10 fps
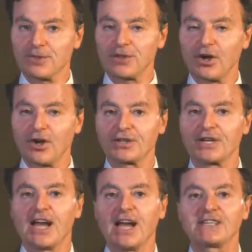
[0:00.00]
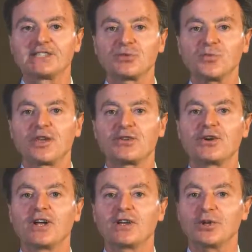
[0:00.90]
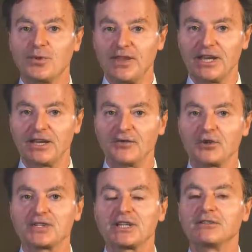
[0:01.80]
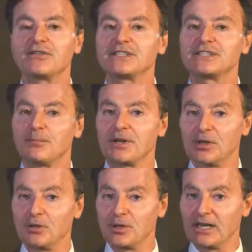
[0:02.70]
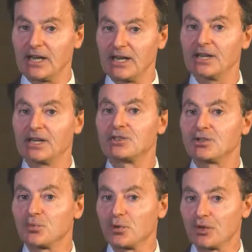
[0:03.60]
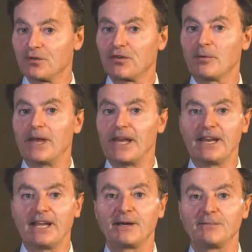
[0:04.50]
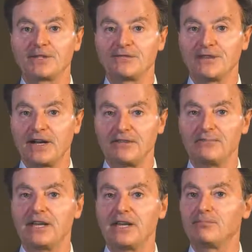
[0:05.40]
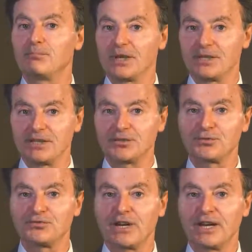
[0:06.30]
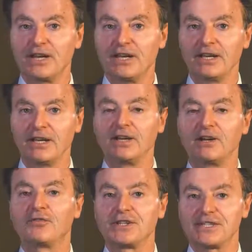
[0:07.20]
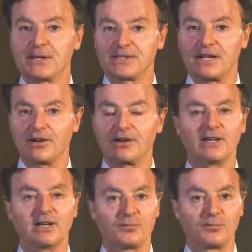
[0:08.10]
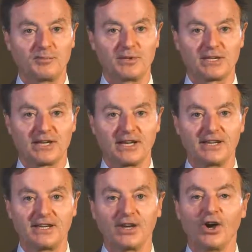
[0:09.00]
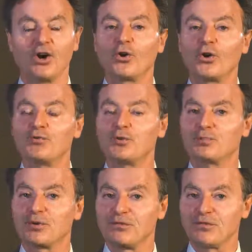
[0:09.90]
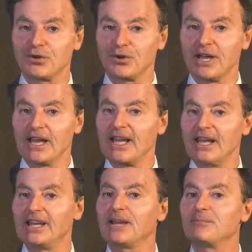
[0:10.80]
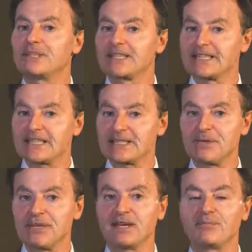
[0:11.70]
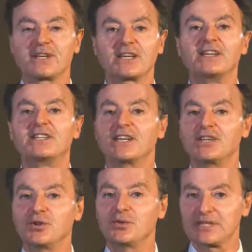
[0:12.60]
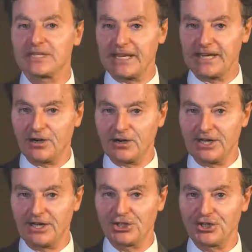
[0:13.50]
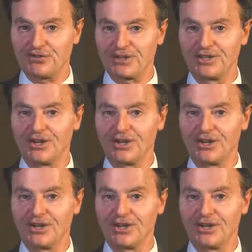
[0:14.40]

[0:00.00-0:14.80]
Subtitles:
thought as to whether or not you think of yourself as somebody who would like to work from 8 a.m. to 5 p.m. Monday through Friday for the same salary, and we'd be delighted. Or if you'd prefer 8 a.m. to 6 p.m., the continuous 10-hour day shift,